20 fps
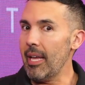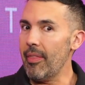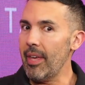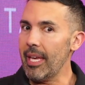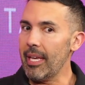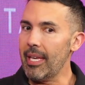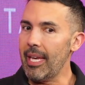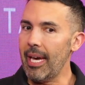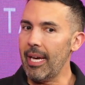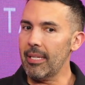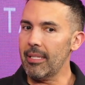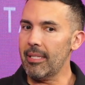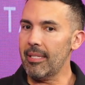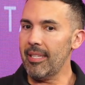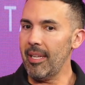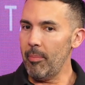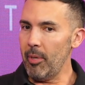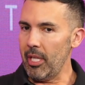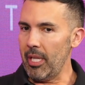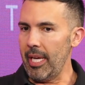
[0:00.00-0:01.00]
Yeah. They get
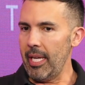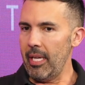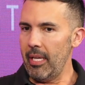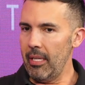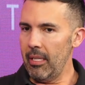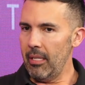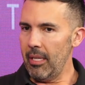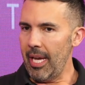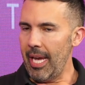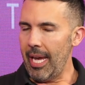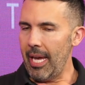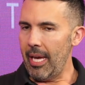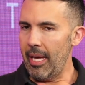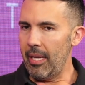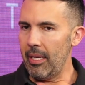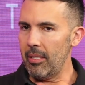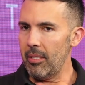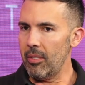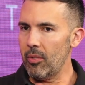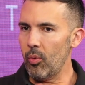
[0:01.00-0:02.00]
stimulated,
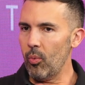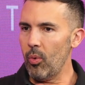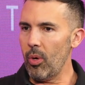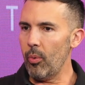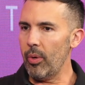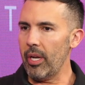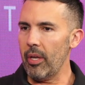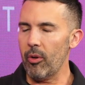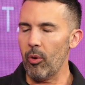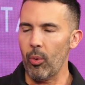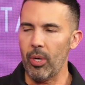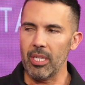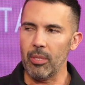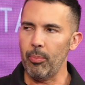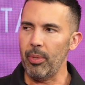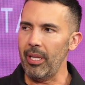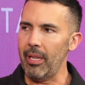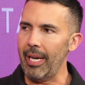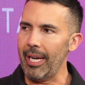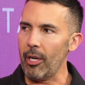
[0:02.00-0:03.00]
and what would
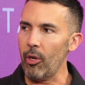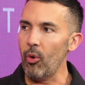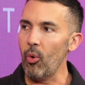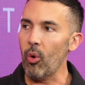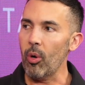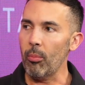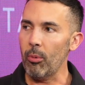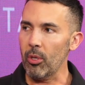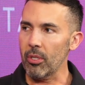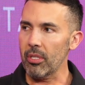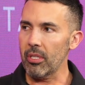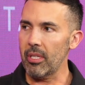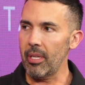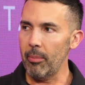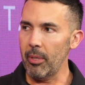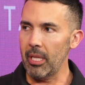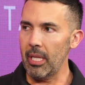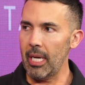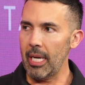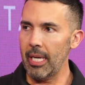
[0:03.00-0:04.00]
otherwise be like normal
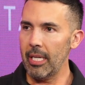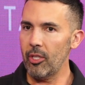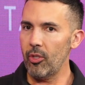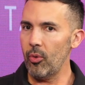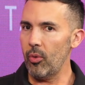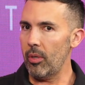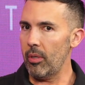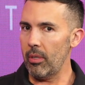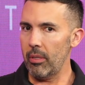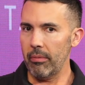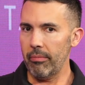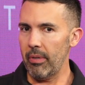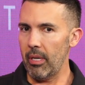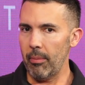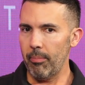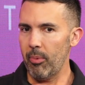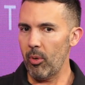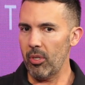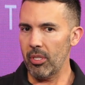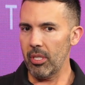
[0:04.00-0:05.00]
stimuli to
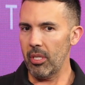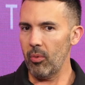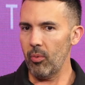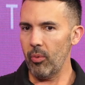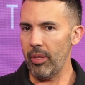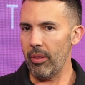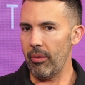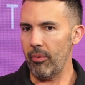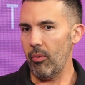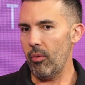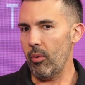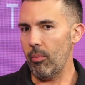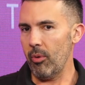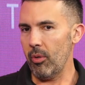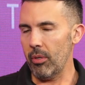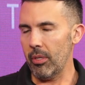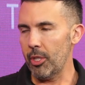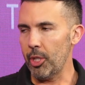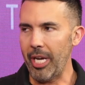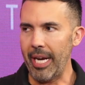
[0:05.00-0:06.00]
a person with
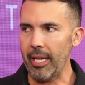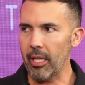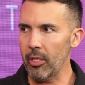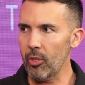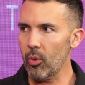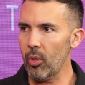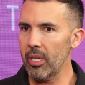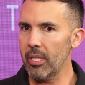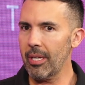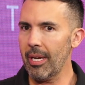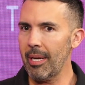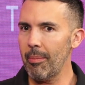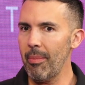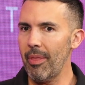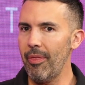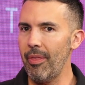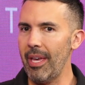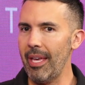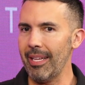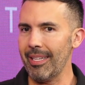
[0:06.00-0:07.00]
normal ejaculatory
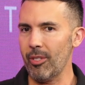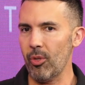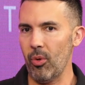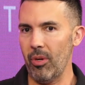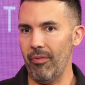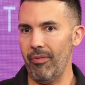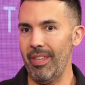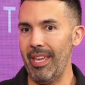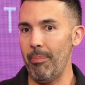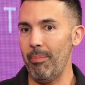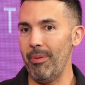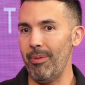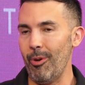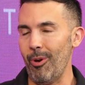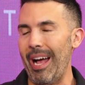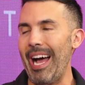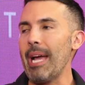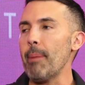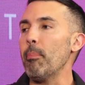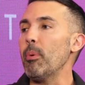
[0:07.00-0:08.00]
time, sort of
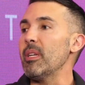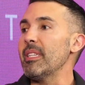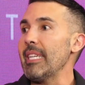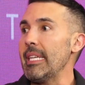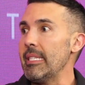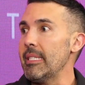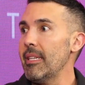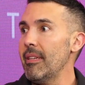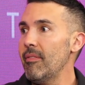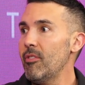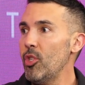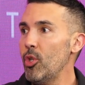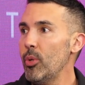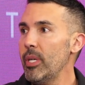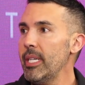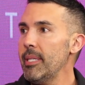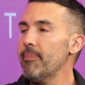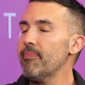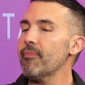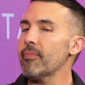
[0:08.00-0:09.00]
they're hypersensitive
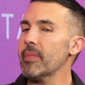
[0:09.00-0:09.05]
to it.